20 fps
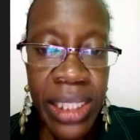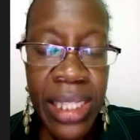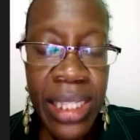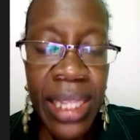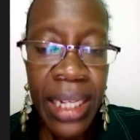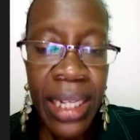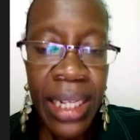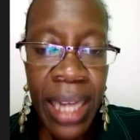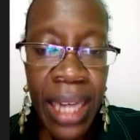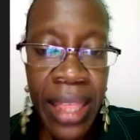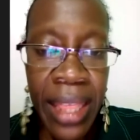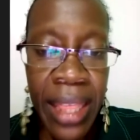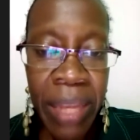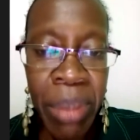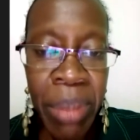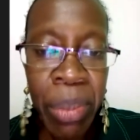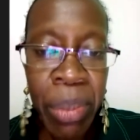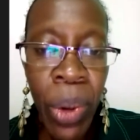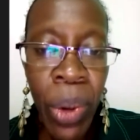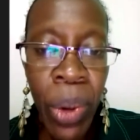that other
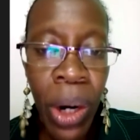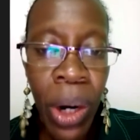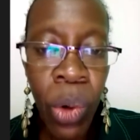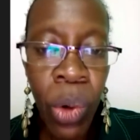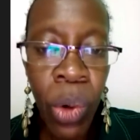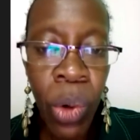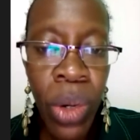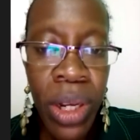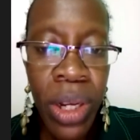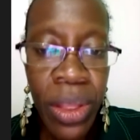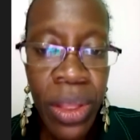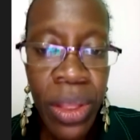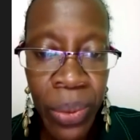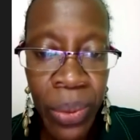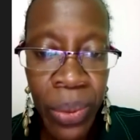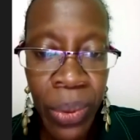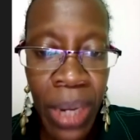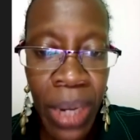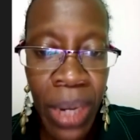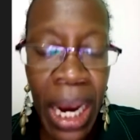people are going
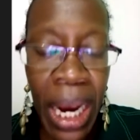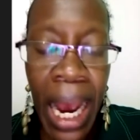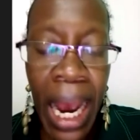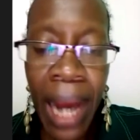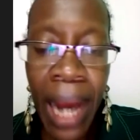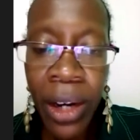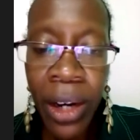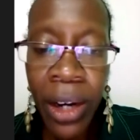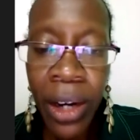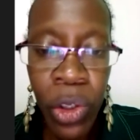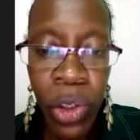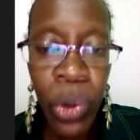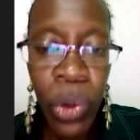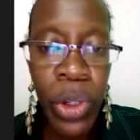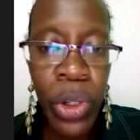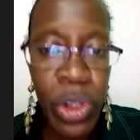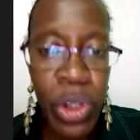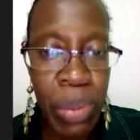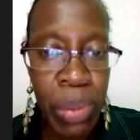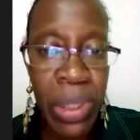through are not
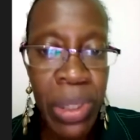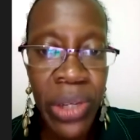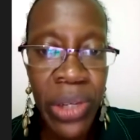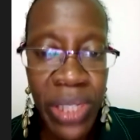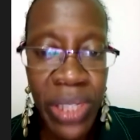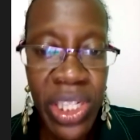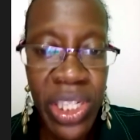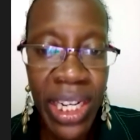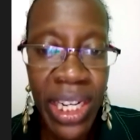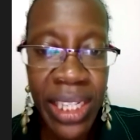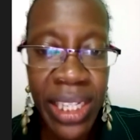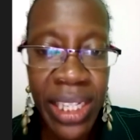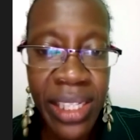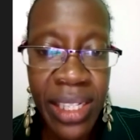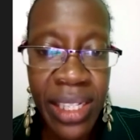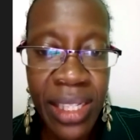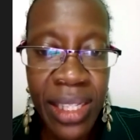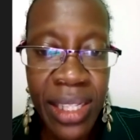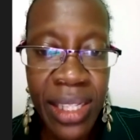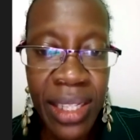going to be your
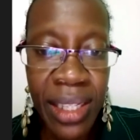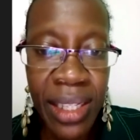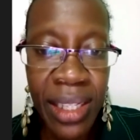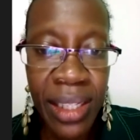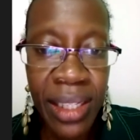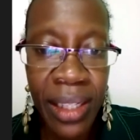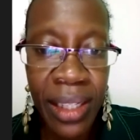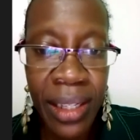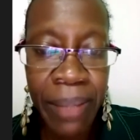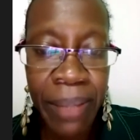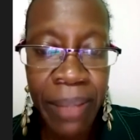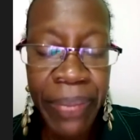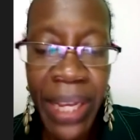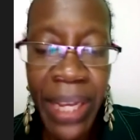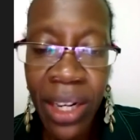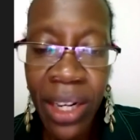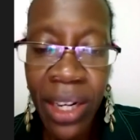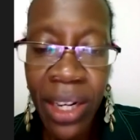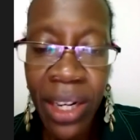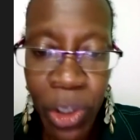challenges. Yeah,
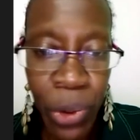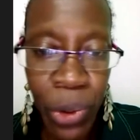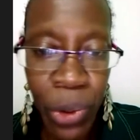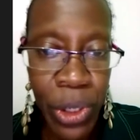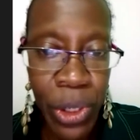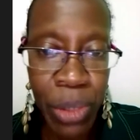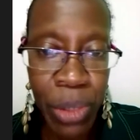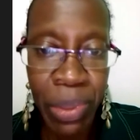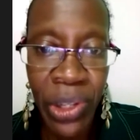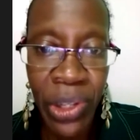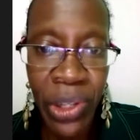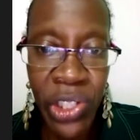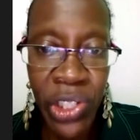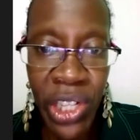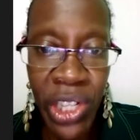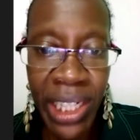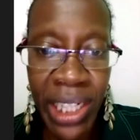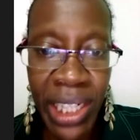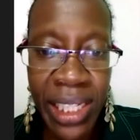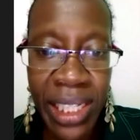they're not going to be your
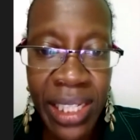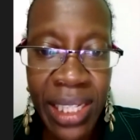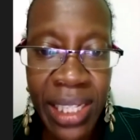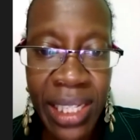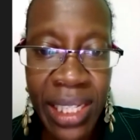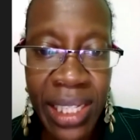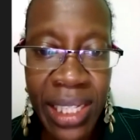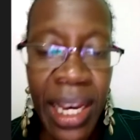challenges.